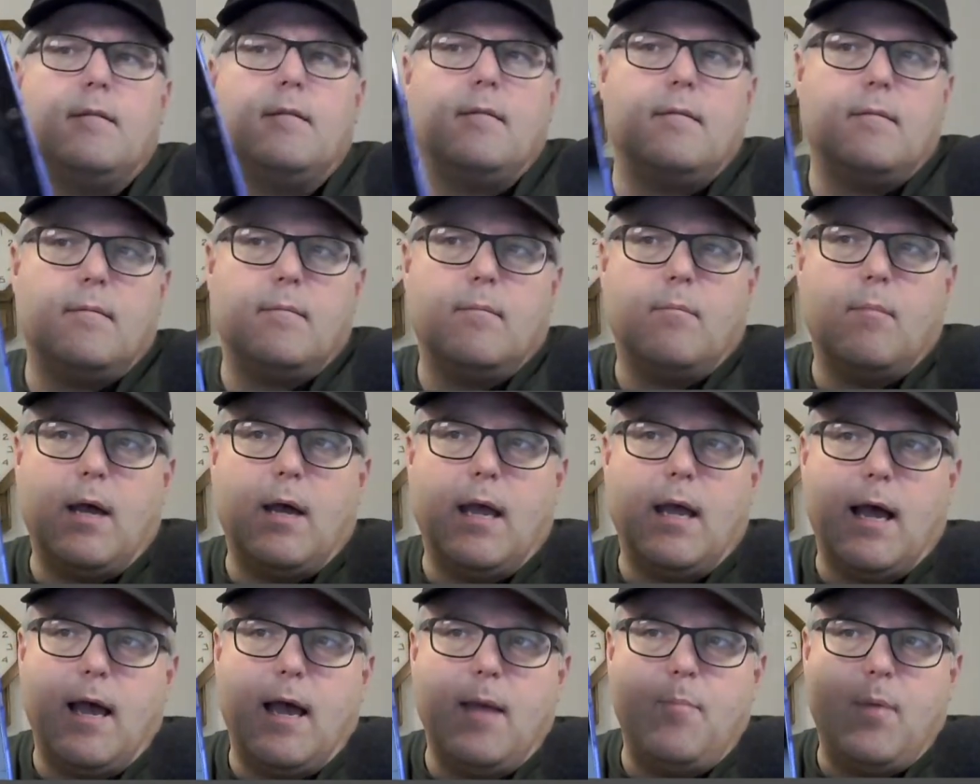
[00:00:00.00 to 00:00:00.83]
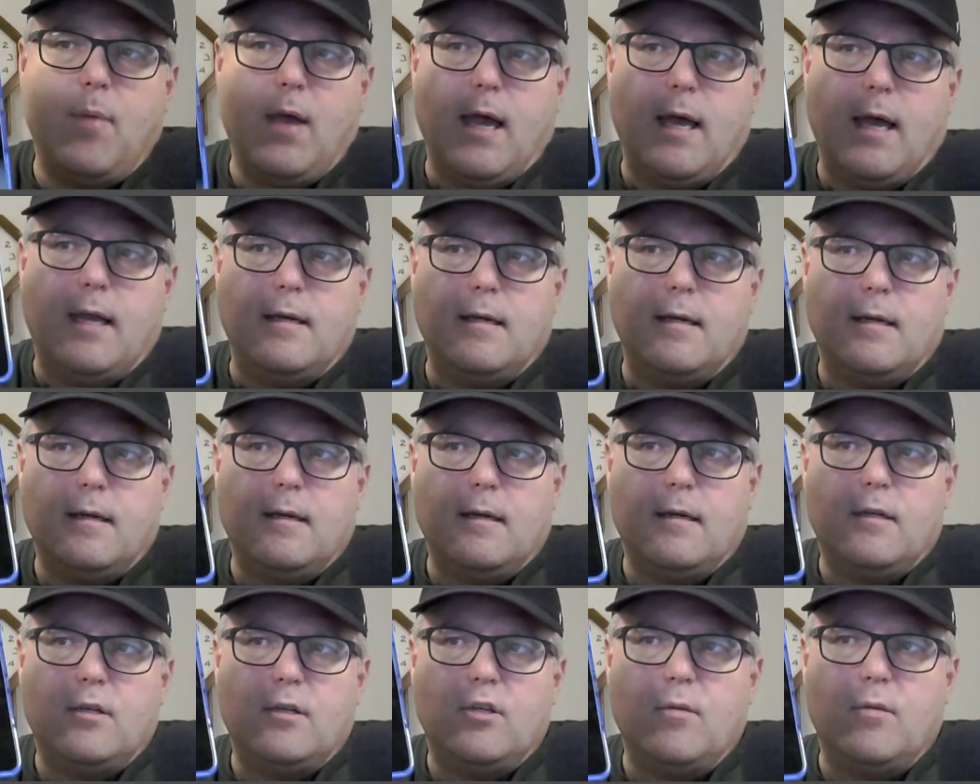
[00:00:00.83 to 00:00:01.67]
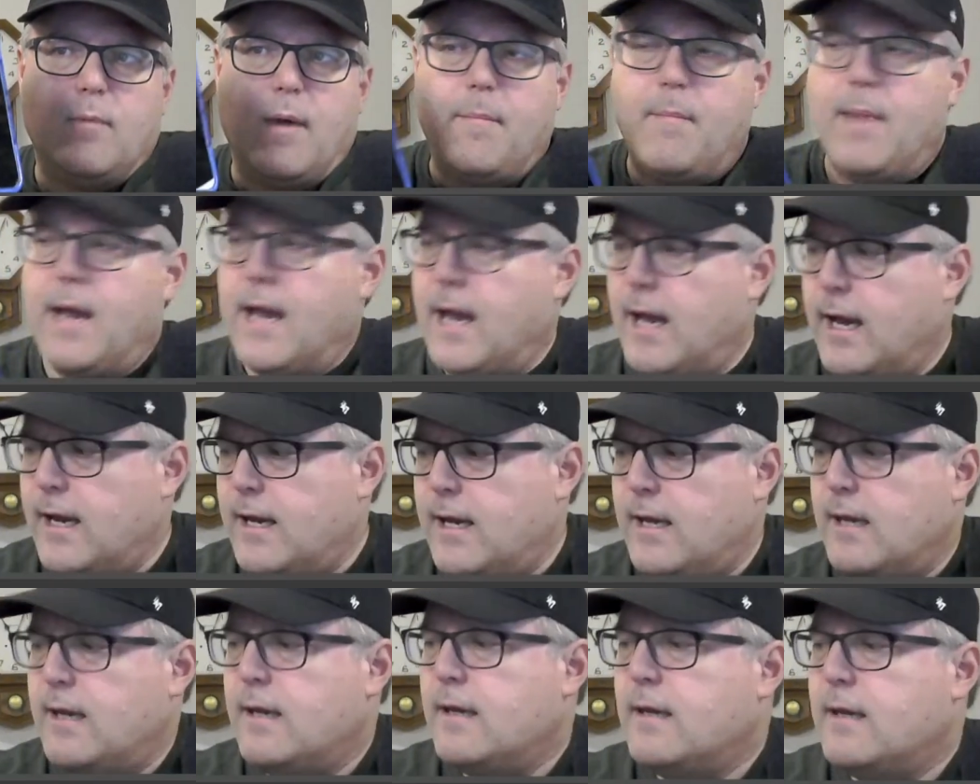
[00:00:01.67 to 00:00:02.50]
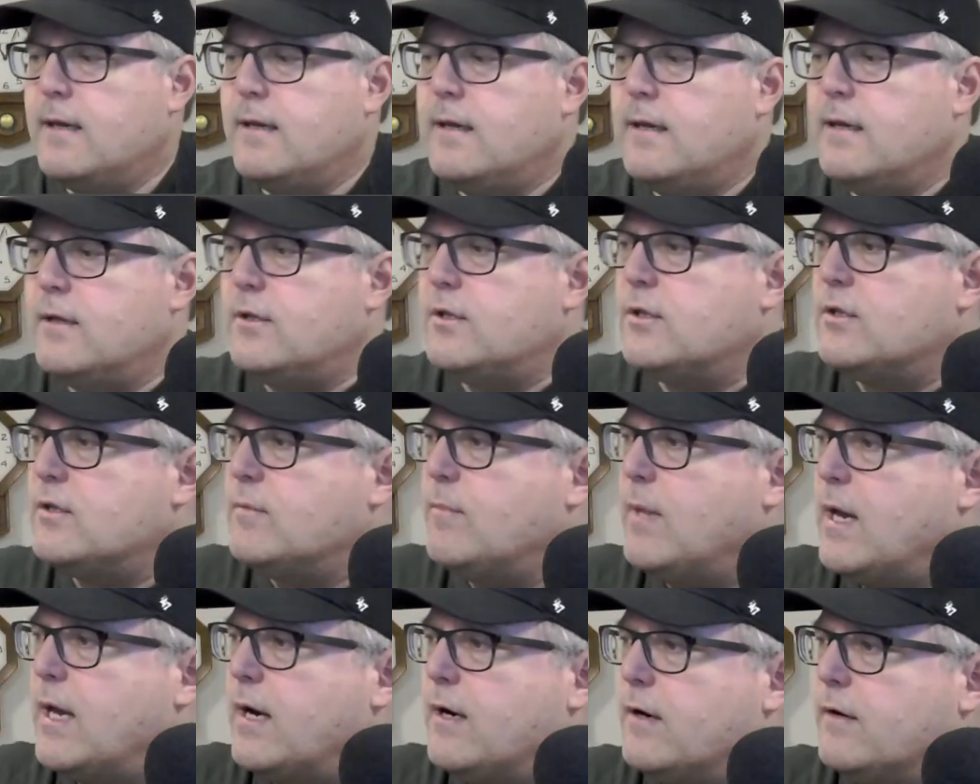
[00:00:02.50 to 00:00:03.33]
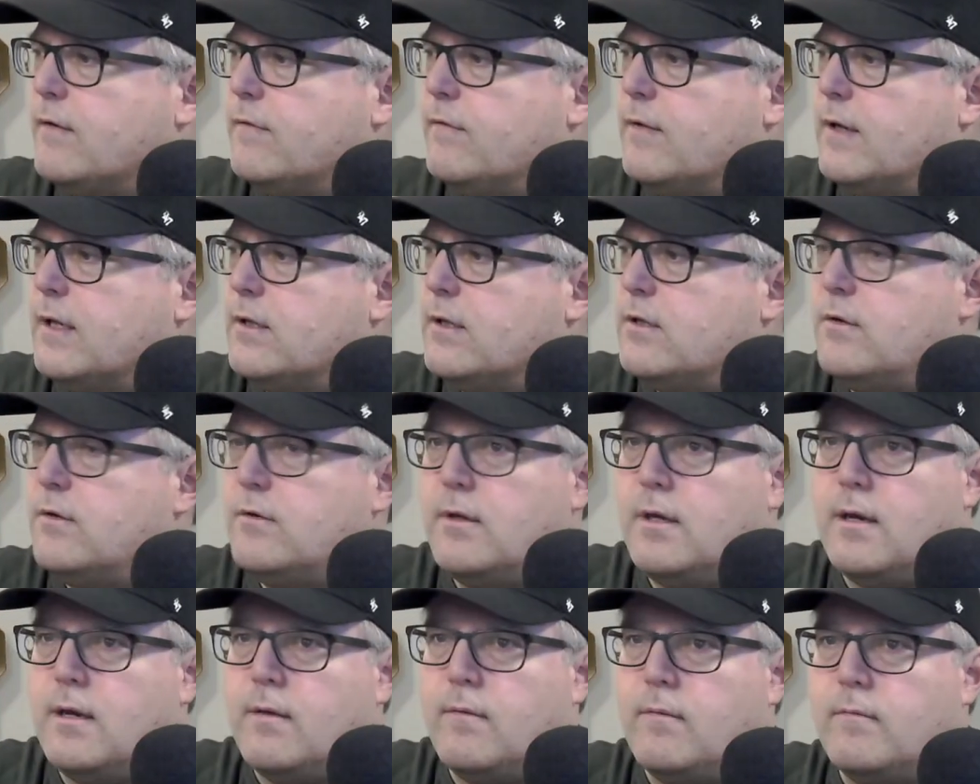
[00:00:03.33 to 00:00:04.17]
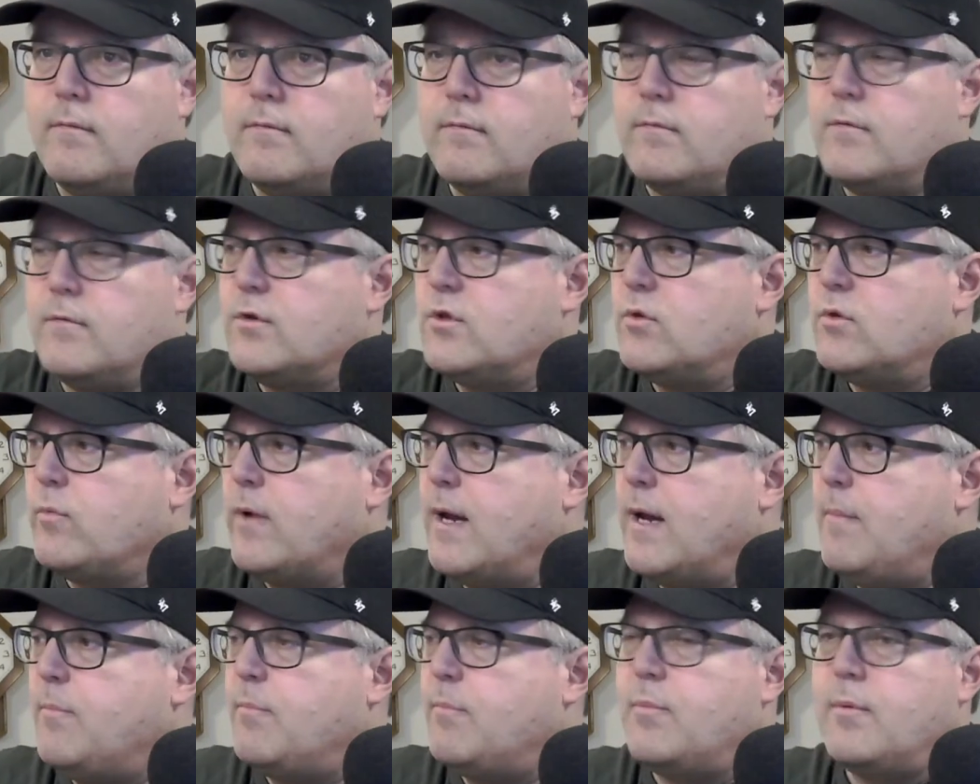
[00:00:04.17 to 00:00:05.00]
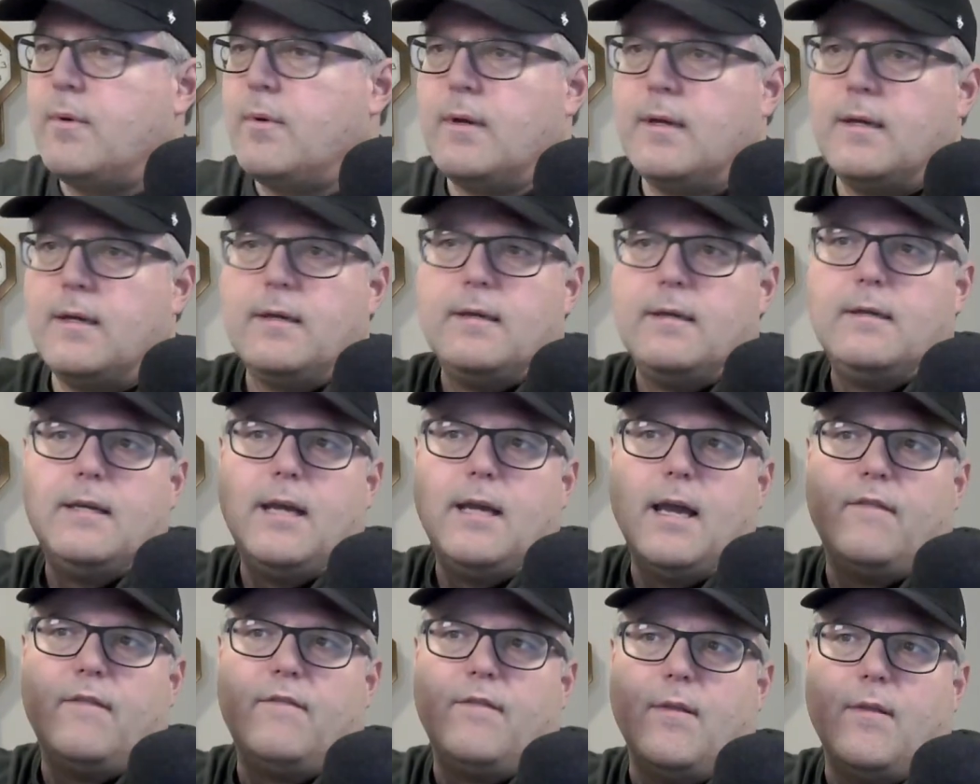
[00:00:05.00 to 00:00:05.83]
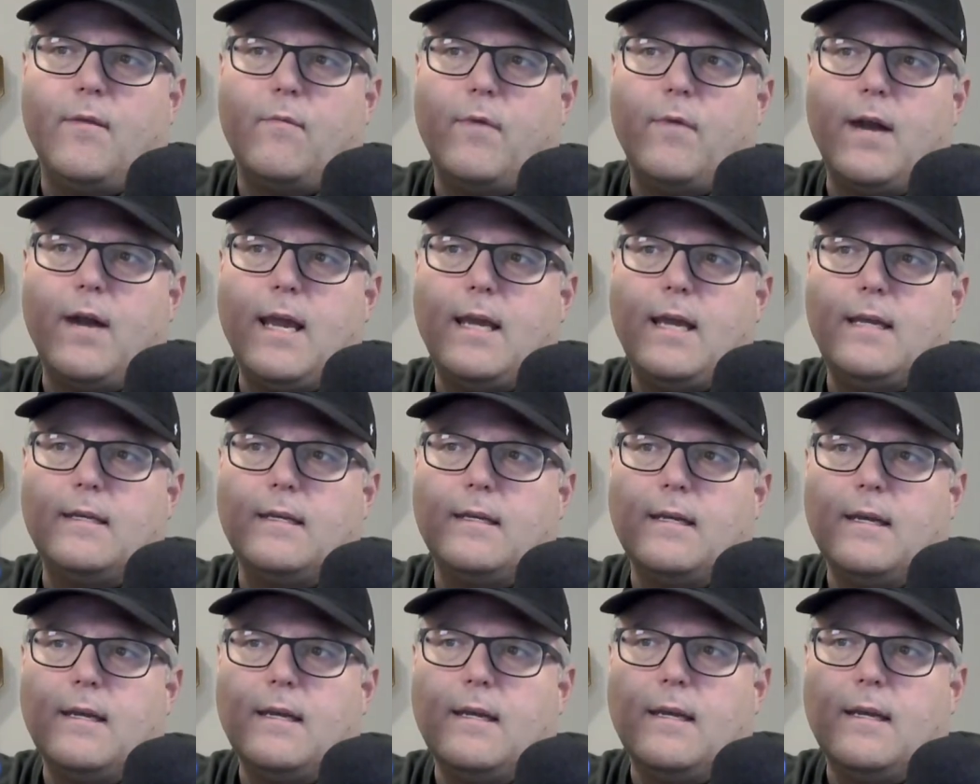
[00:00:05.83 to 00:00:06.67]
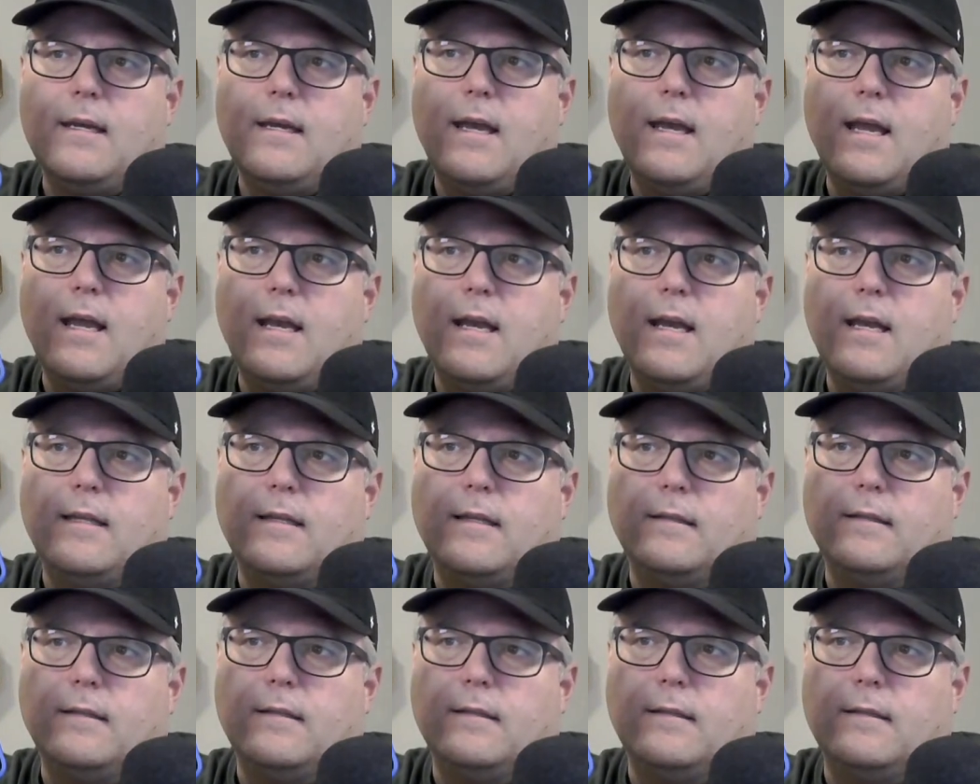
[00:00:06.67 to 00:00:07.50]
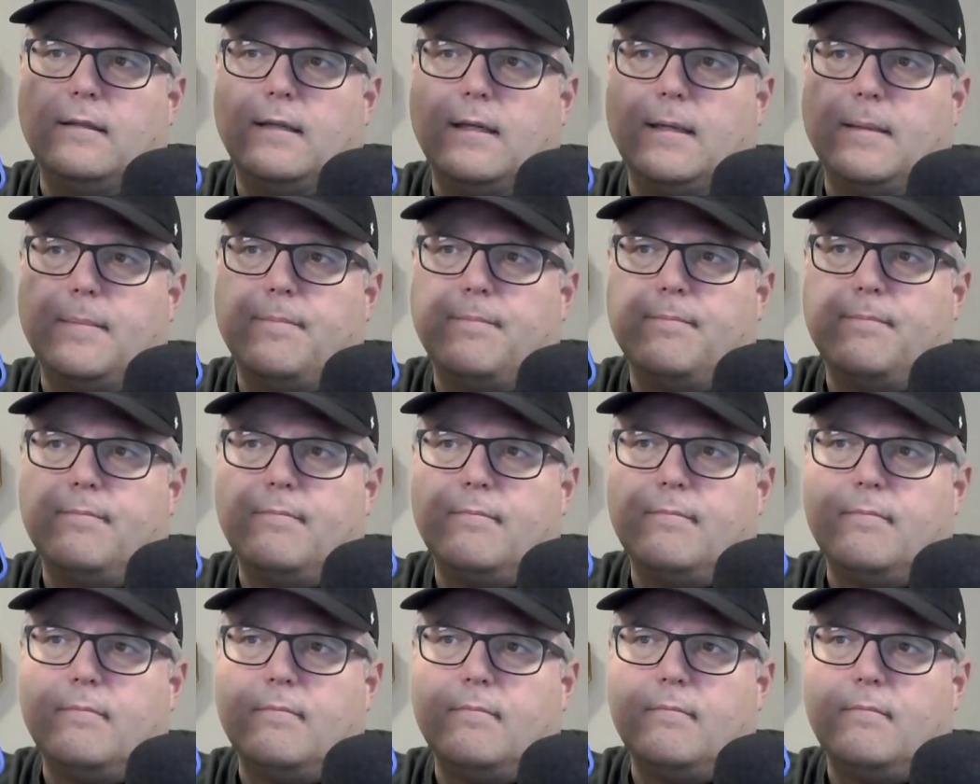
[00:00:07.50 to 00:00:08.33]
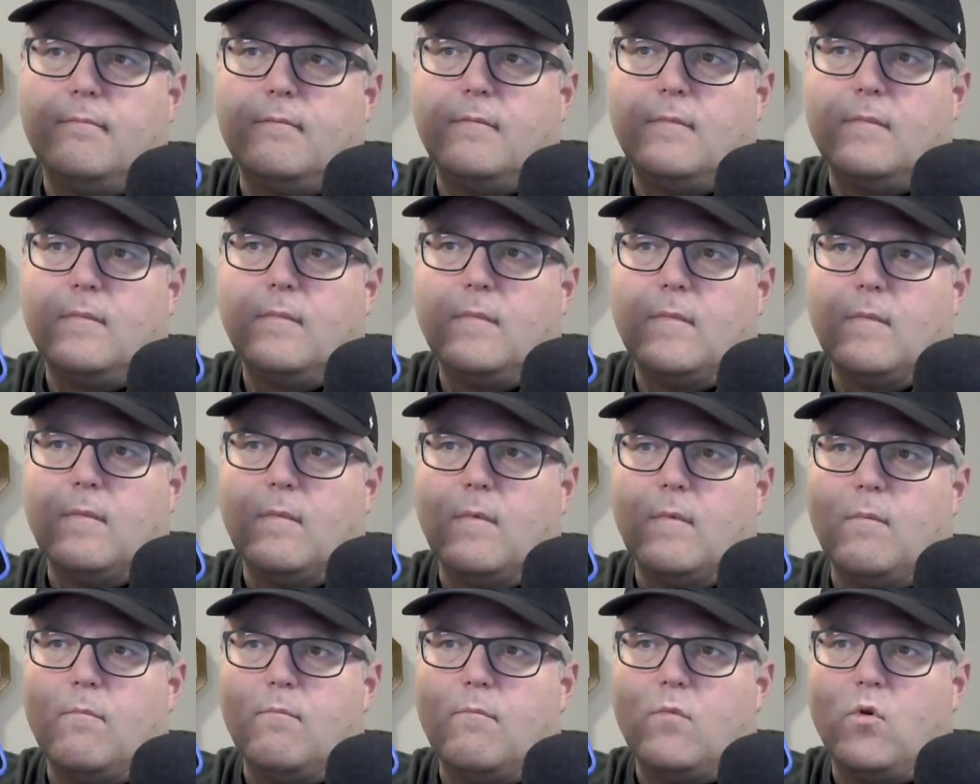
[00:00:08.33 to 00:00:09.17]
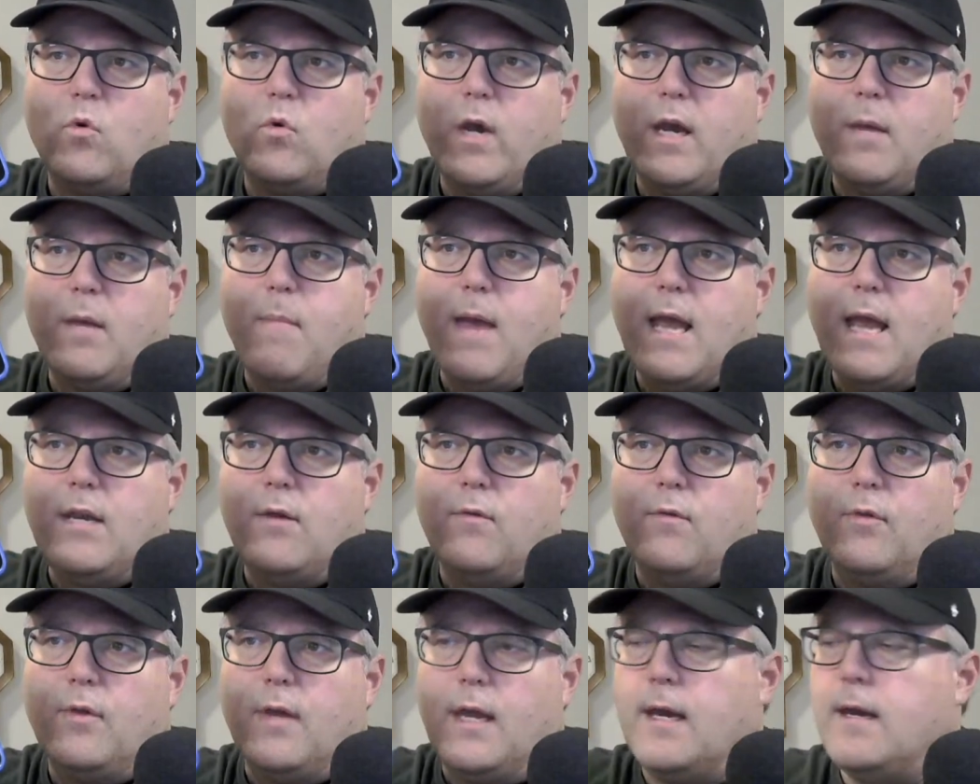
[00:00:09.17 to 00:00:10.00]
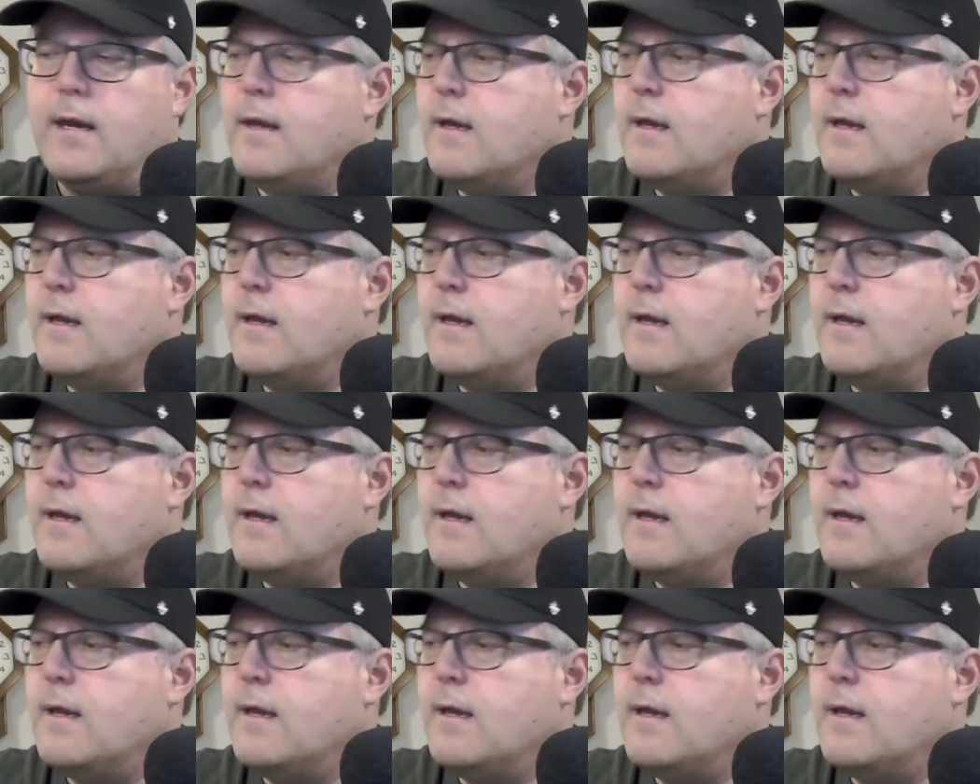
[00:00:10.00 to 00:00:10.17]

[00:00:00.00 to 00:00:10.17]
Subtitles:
my iPad to my Mac, it's just a matter of do the swipe down from the right, and you get the little quick menu thing,